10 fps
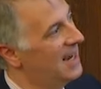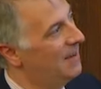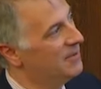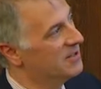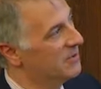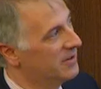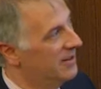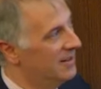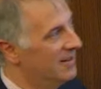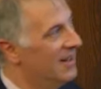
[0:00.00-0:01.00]
happens
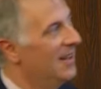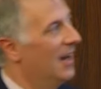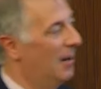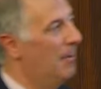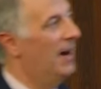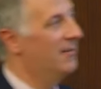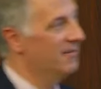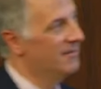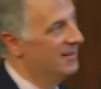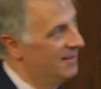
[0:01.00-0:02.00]
within
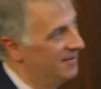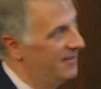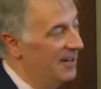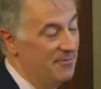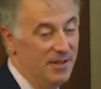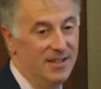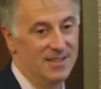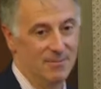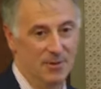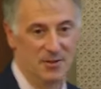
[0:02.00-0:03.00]
about five
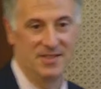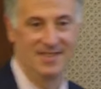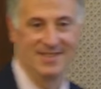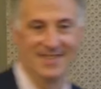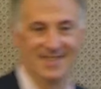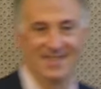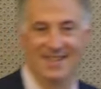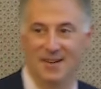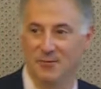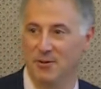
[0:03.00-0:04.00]
minutes in most instances,
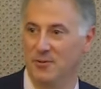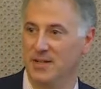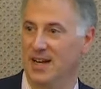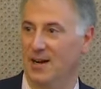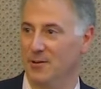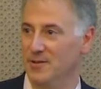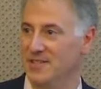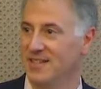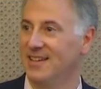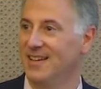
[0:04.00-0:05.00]
not over three
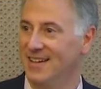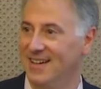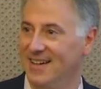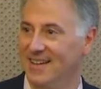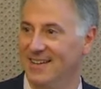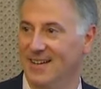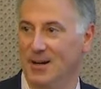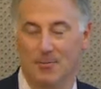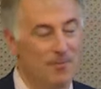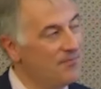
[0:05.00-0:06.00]
hours. And
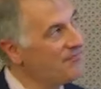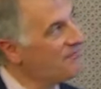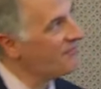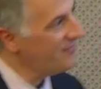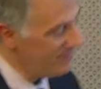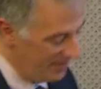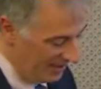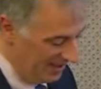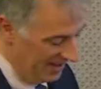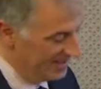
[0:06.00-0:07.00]
um,
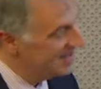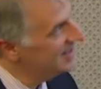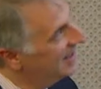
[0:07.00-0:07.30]
it's,